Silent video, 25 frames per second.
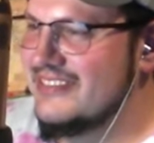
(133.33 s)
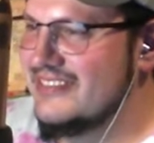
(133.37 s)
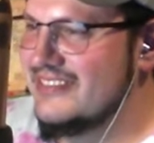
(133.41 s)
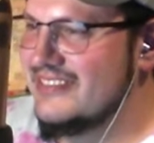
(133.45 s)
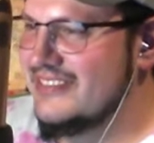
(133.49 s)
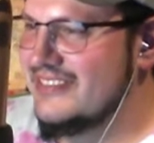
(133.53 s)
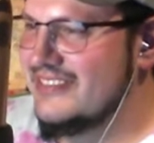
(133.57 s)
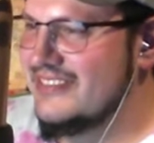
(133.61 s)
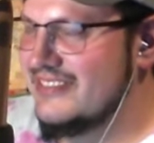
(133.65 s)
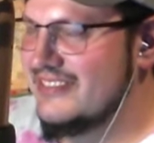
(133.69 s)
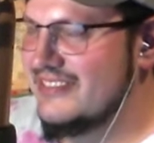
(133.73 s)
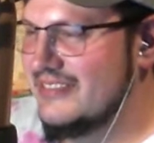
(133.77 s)

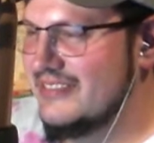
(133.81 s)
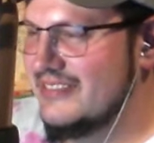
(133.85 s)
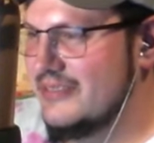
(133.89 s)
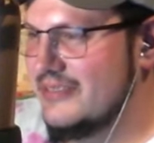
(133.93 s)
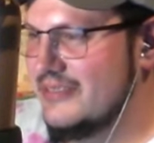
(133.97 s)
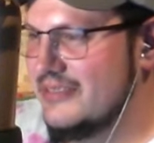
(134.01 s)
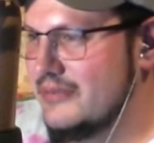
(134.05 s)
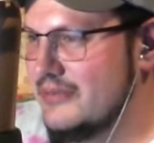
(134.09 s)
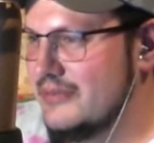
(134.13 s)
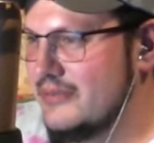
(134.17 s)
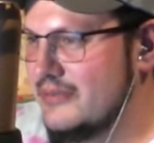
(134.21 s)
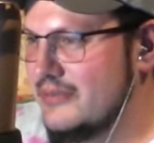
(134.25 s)

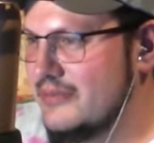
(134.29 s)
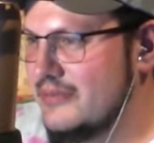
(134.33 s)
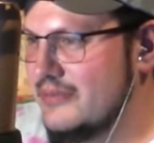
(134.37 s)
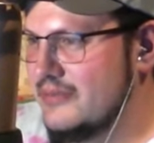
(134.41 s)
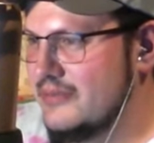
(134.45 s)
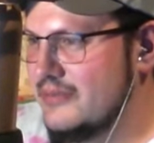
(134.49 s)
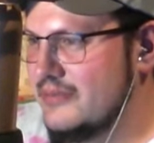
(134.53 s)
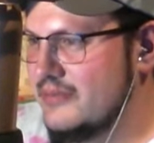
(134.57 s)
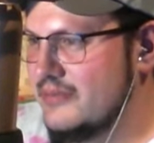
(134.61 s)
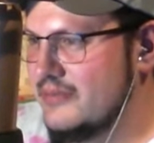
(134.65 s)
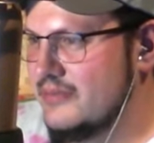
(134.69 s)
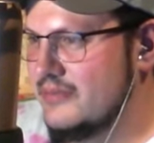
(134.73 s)

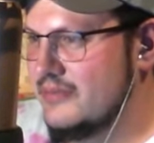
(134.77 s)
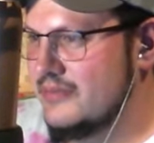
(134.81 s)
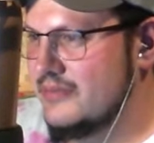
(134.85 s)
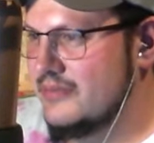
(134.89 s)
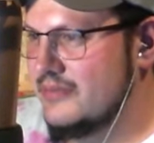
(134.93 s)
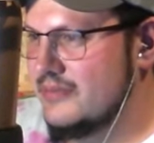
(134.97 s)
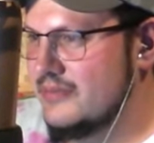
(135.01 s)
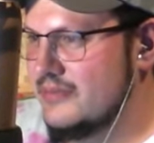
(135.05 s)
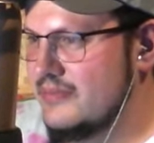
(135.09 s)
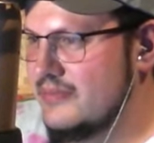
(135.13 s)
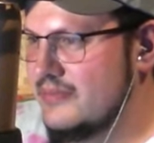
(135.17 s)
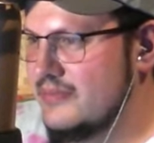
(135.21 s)

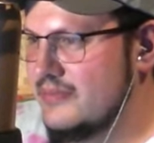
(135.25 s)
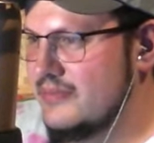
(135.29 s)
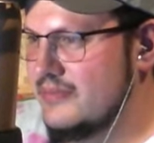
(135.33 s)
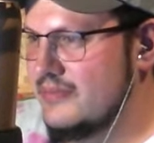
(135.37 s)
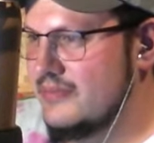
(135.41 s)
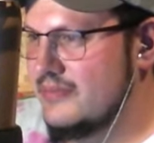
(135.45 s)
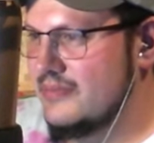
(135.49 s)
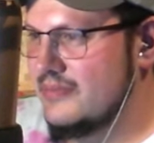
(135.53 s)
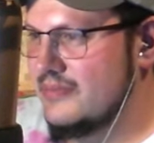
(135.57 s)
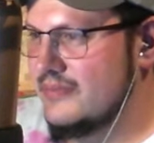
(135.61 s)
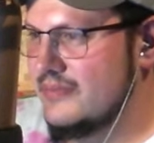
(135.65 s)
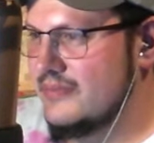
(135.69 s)

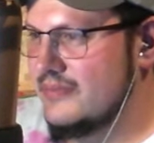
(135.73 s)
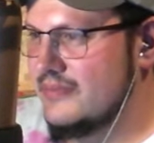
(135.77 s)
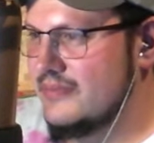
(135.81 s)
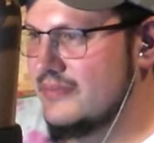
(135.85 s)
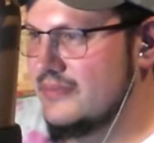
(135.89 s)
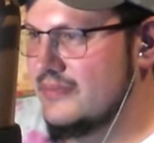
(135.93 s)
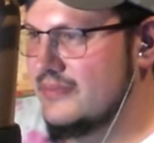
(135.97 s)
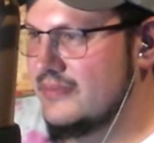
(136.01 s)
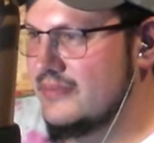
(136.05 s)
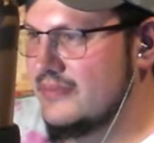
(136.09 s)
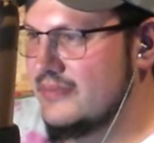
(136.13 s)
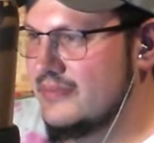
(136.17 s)

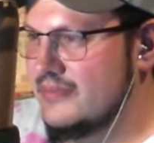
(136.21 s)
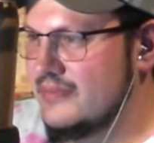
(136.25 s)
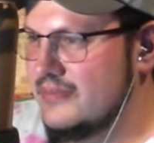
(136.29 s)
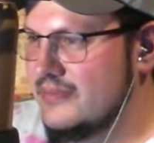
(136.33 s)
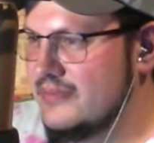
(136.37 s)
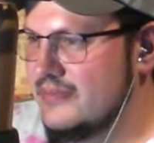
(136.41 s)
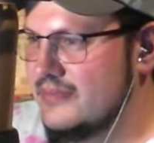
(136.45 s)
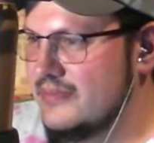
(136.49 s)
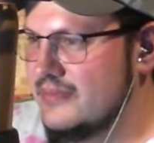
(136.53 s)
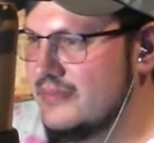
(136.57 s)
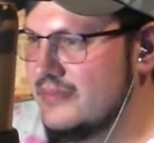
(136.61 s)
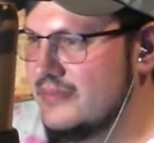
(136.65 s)

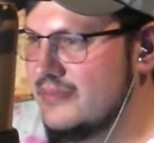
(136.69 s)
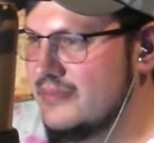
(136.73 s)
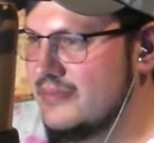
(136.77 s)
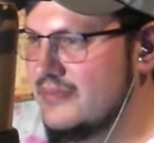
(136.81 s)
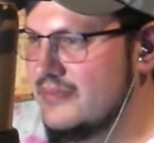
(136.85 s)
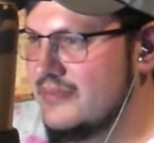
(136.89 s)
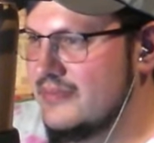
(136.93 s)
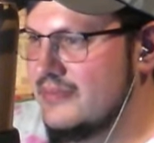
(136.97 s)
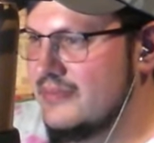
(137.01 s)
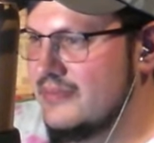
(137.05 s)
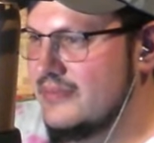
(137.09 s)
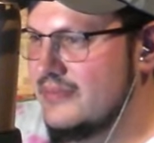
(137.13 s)

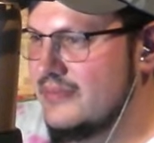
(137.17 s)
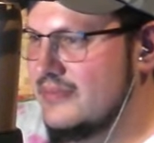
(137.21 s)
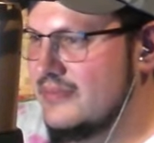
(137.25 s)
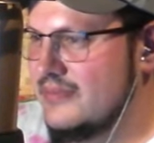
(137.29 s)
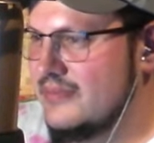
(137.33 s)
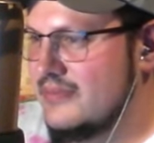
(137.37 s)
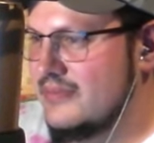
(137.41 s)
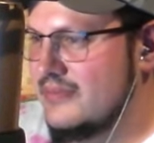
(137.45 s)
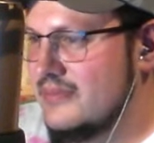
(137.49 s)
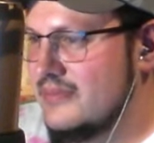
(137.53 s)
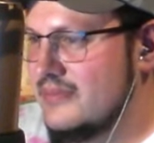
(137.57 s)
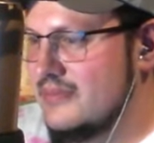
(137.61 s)

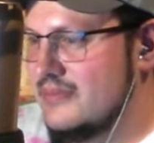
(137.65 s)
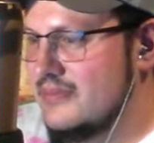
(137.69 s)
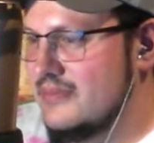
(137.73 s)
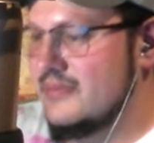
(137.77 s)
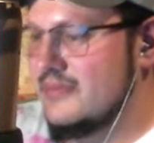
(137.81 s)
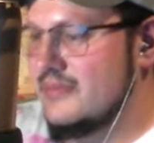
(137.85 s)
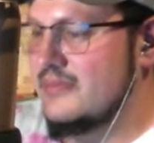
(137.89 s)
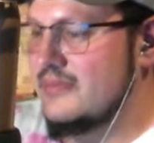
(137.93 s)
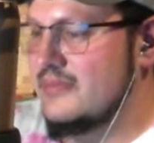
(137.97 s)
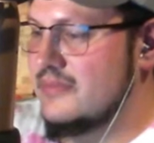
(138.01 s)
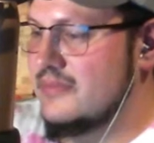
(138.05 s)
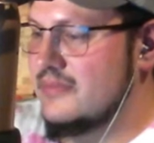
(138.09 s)

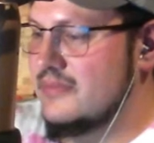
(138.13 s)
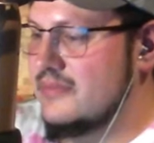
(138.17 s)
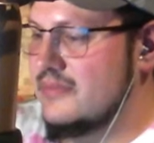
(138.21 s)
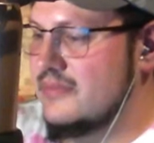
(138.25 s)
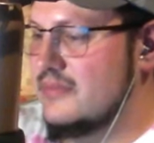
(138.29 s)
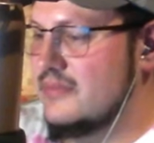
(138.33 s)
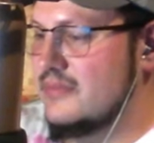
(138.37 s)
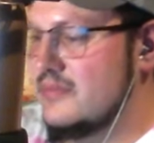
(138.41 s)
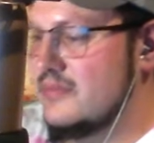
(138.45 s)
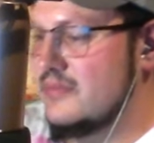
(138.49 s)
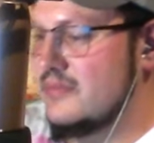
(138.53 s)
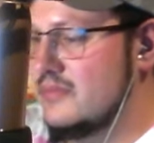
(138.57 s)

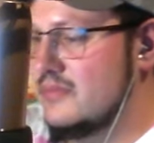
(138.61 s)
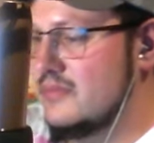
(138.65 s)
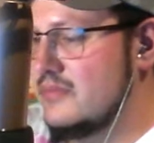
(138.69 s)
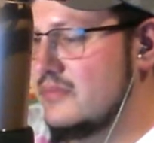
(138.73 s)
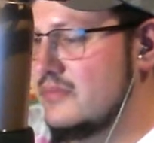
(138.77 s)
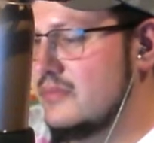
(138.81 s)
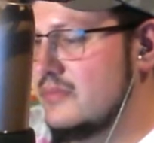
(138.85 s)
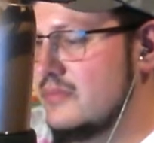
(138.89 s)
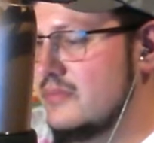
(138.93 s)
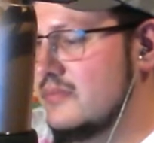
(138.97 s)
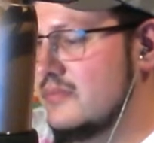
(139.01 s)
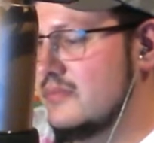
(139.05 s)

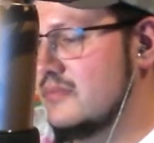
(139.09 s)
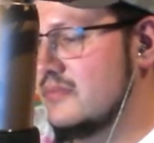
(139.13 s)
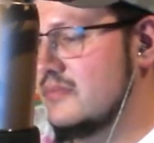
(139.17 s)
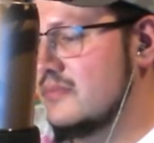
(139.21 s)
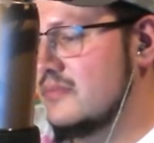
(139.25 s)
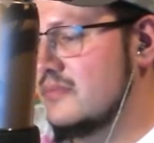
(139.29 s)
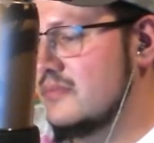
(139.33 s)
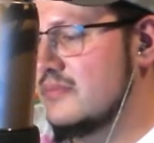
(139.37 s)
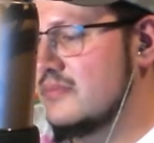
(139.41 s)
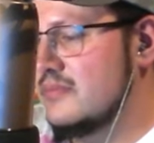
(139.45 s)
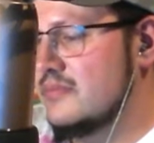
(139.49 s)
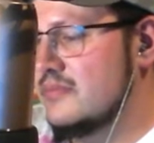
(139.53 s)

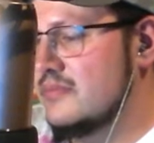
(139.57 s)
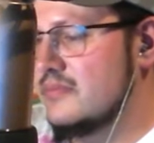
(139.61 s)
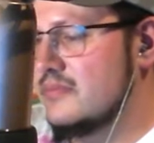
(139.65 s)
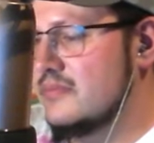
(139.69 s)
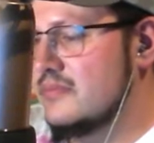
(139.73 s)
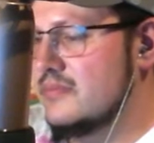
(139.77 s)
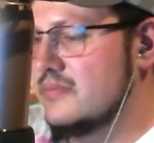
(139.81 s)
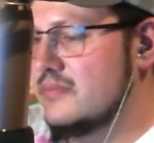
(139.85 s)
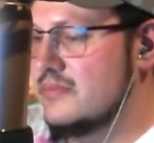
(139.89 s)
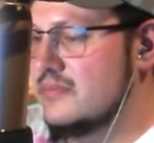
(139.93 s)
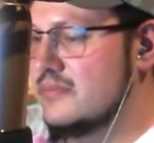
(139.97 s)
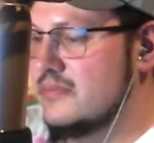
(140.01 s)

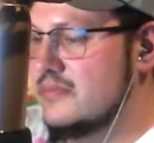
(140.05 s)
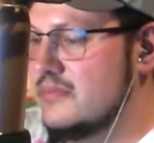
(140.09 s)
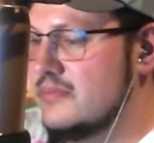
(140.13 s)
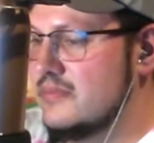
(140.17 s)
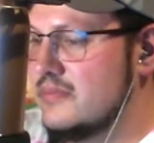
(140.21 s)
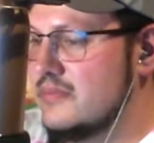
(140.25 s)
No words are spoken by the person on screen.